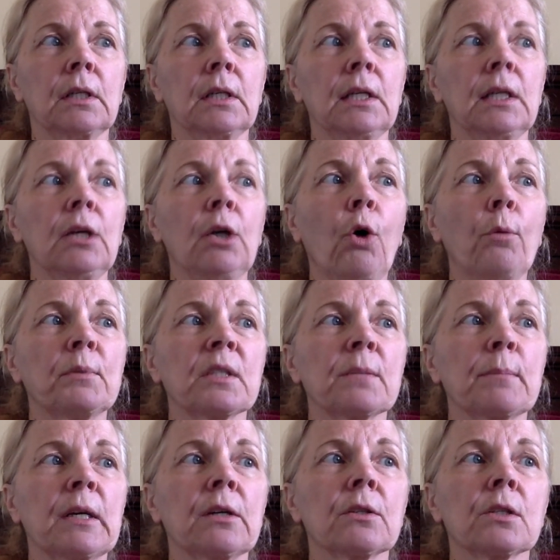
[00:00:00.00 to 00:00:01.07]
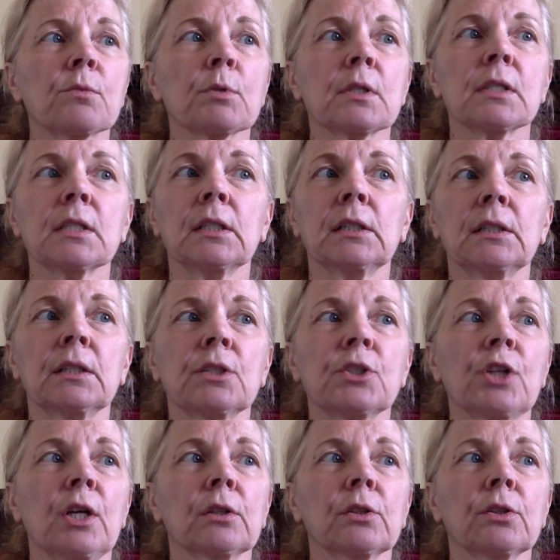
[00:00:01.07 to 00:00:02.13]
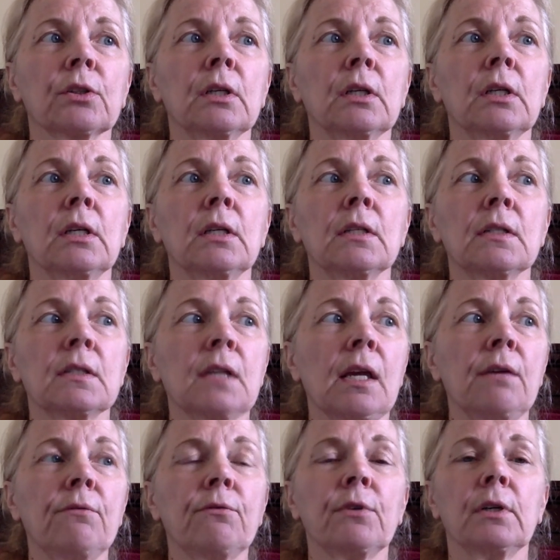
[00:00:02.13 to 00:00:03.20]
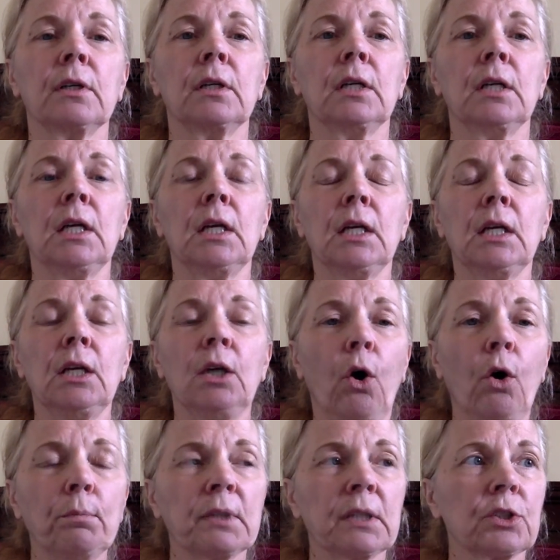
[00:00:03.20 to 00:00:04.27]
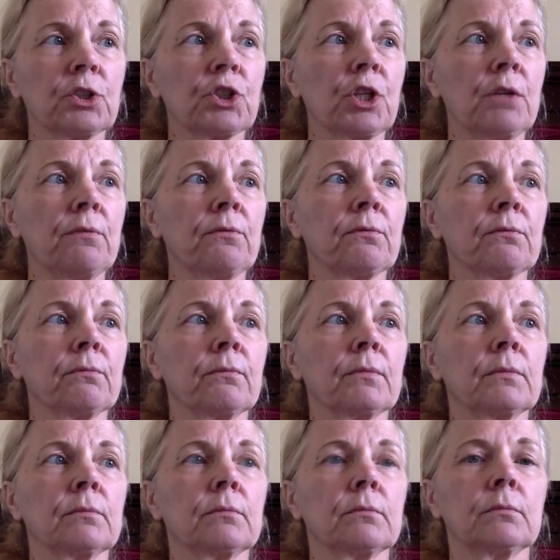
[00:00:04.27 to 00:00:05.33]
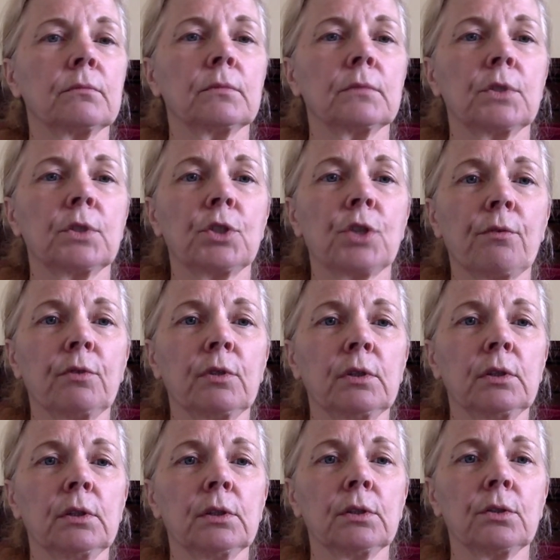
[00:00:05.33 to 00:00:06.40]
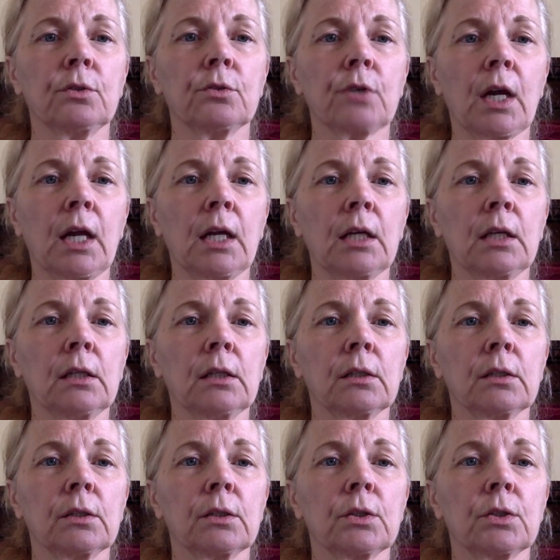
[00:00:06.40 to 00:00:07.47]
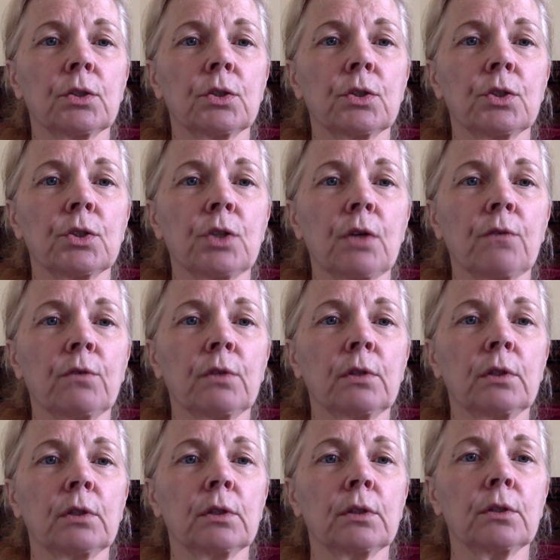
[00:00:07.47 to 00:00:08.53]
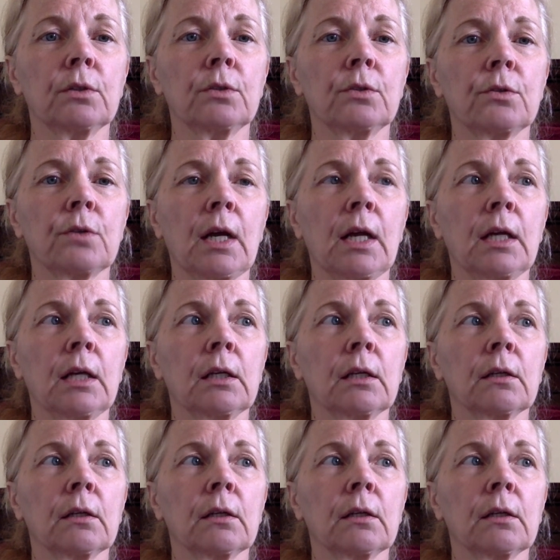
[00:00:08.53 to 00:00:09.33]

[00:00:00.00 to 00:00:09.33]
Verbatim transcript: He hoped his parents were still in the shelter, safe. He hoped that Chief. Shuffle, drag, shuffle, drag.